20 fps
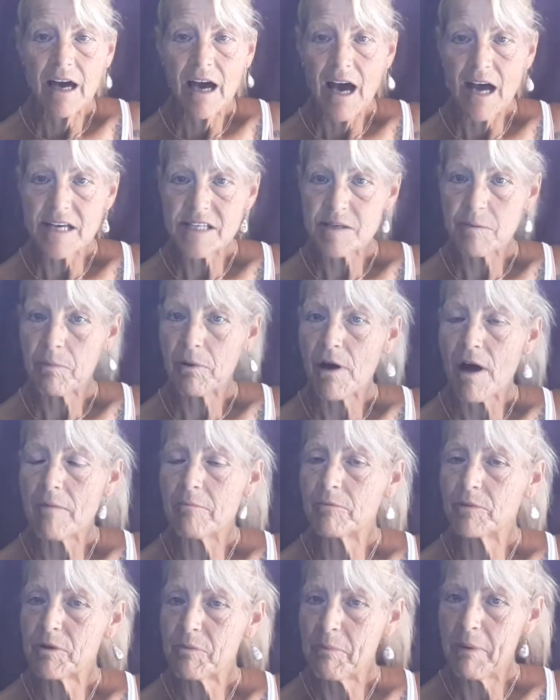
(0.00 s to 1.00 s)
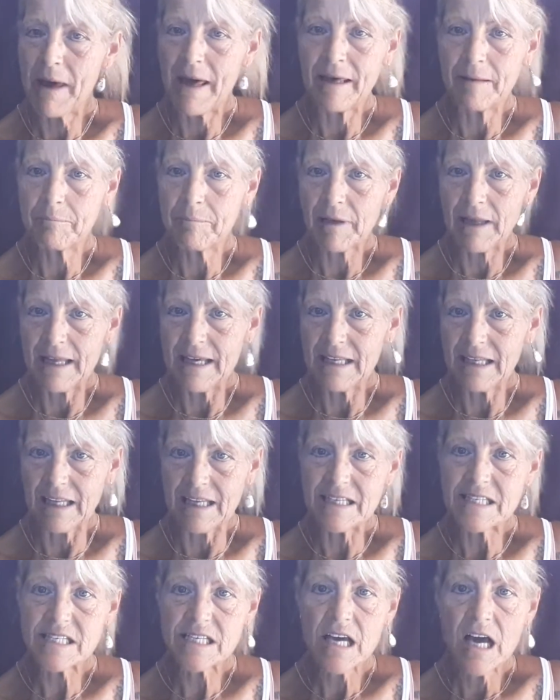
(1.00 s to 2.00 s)
has a problem with
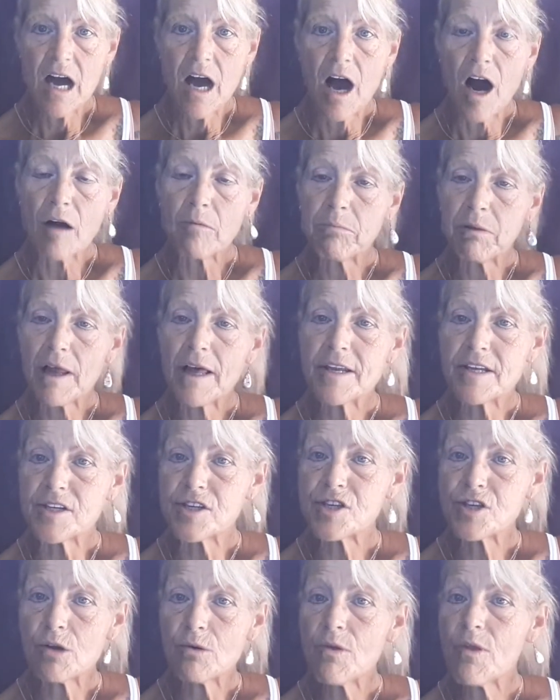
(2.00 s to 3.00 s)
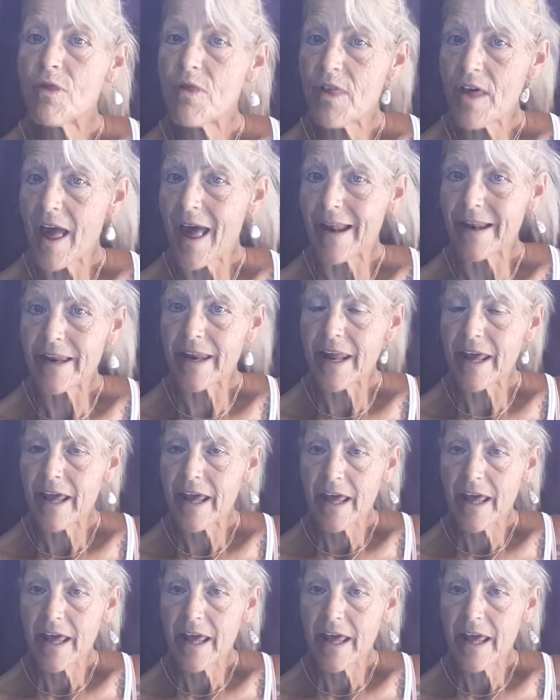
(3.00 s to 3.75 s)
platelets. Our blood is so thin,